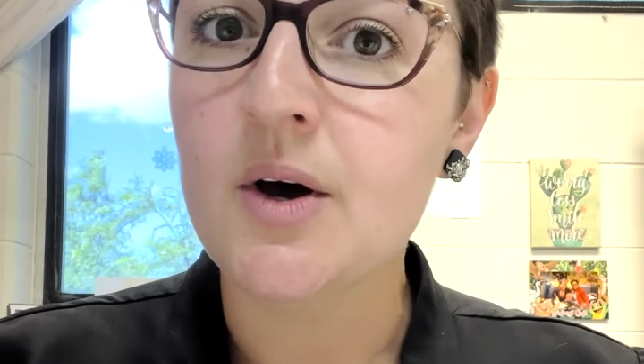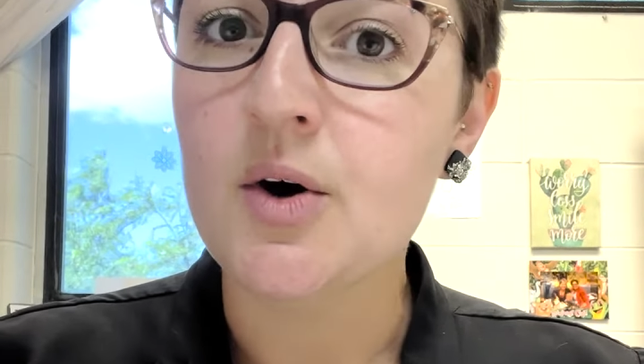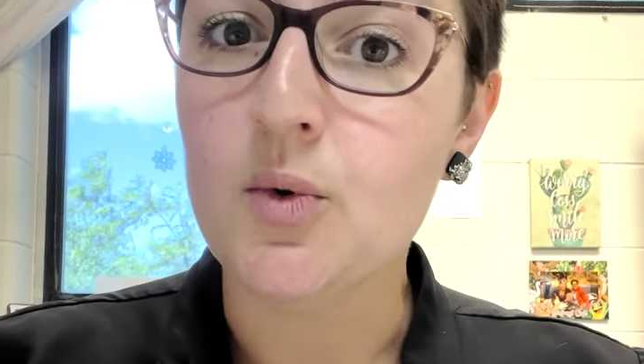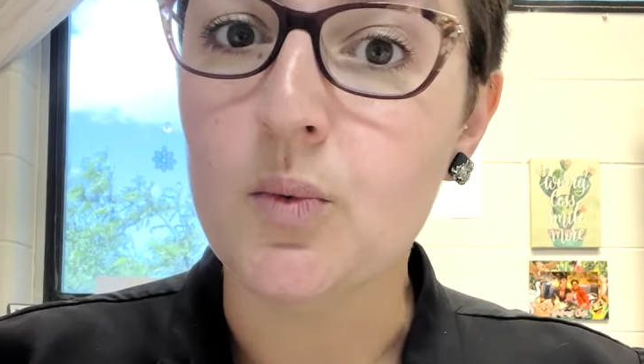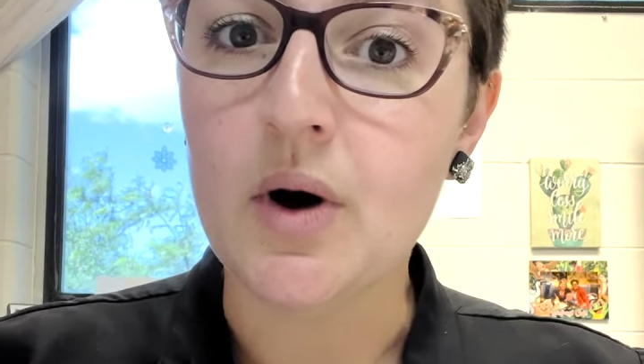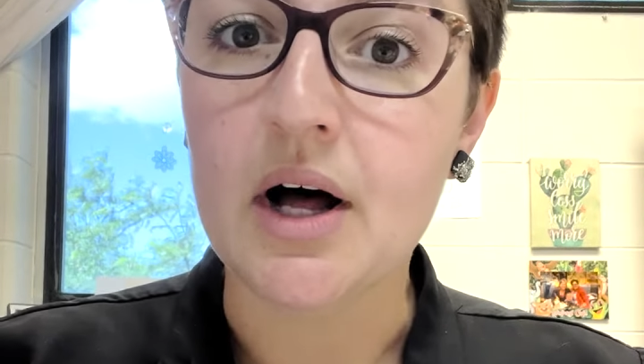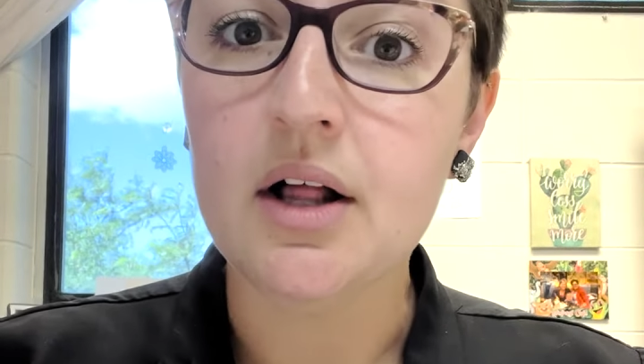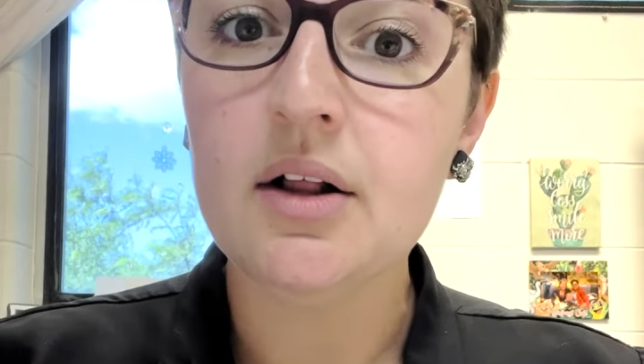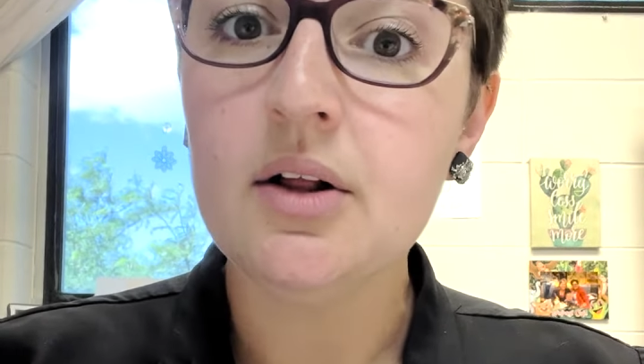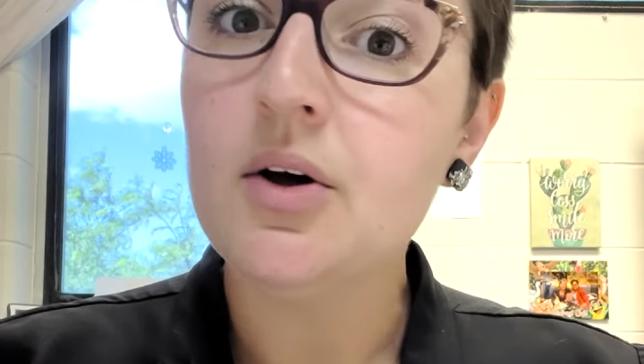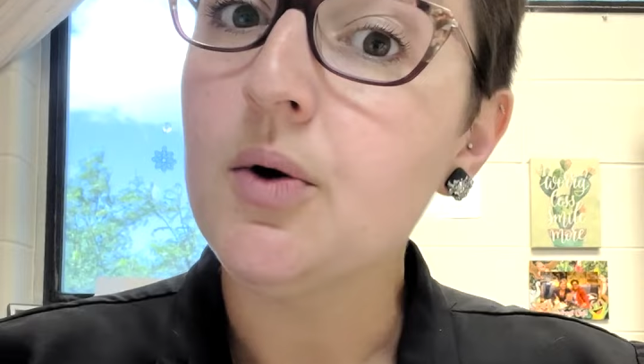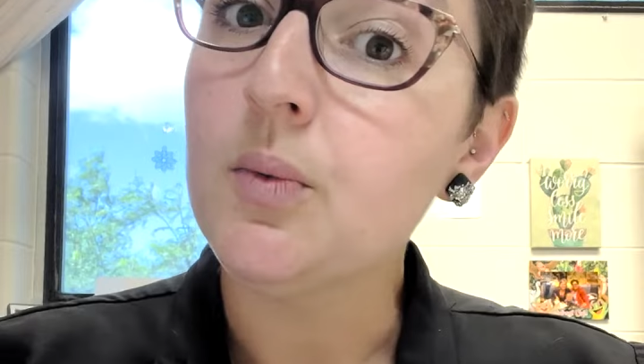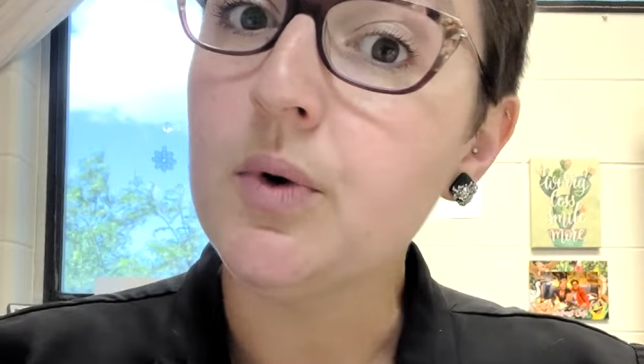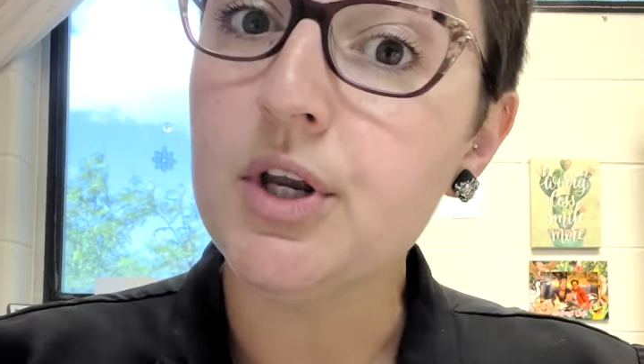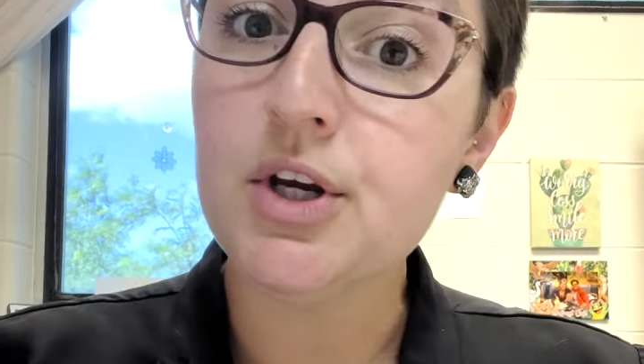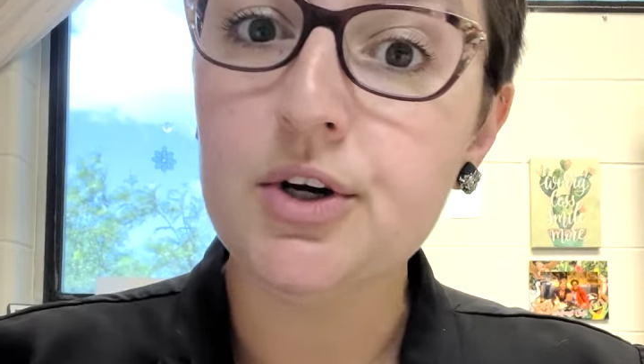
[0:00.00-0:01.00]
Well,
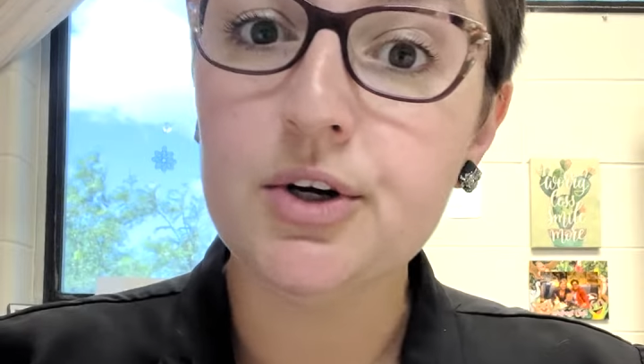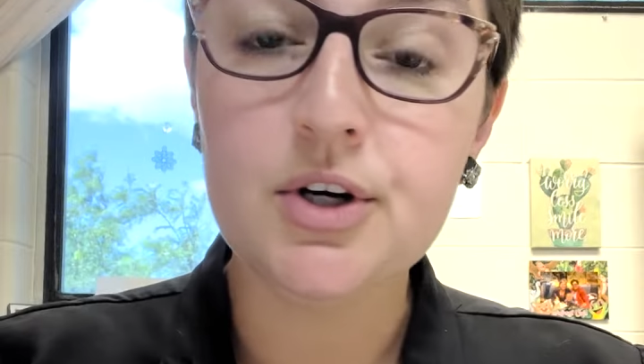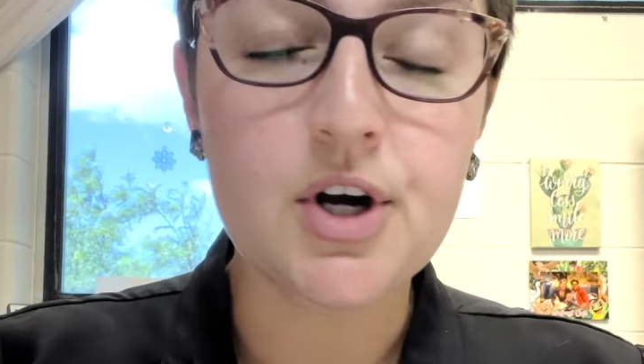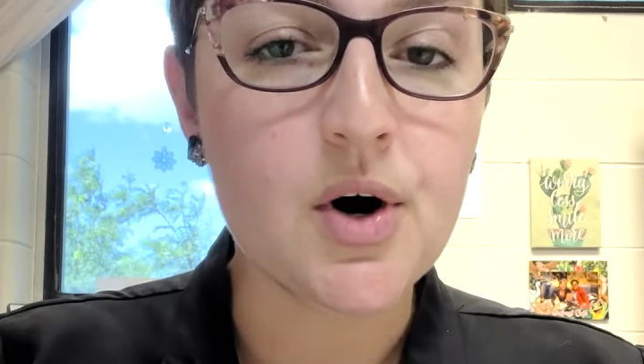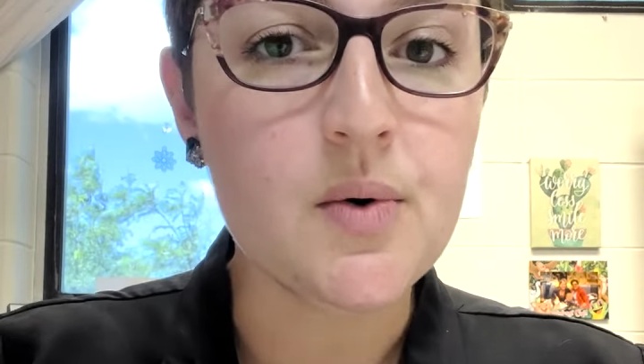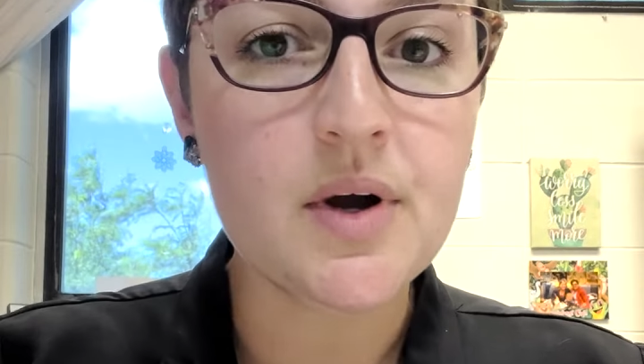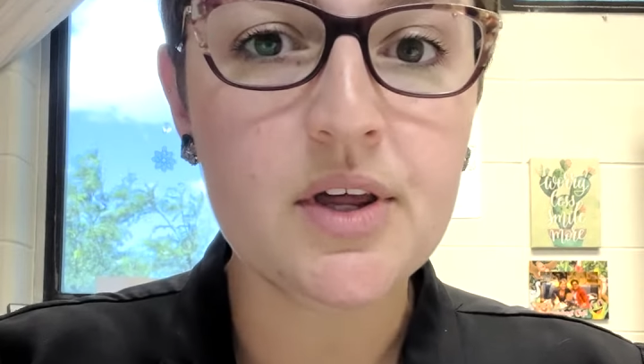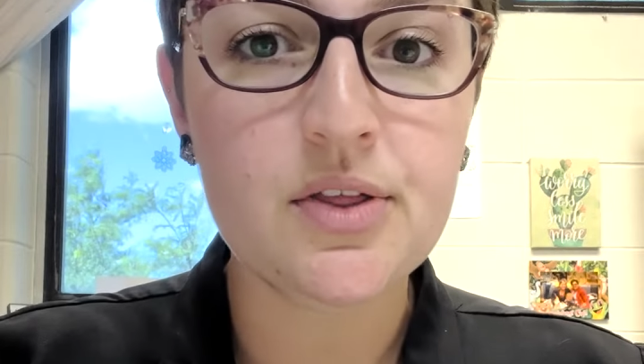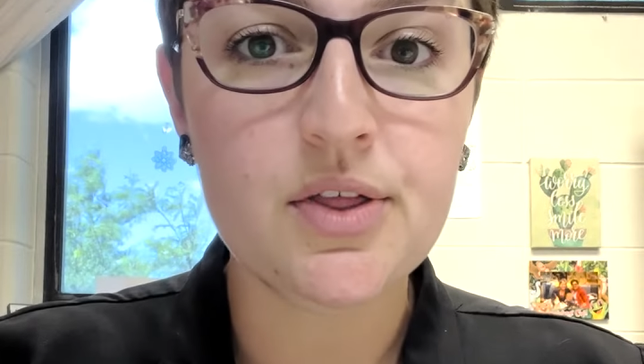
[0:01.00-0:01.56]
when you're going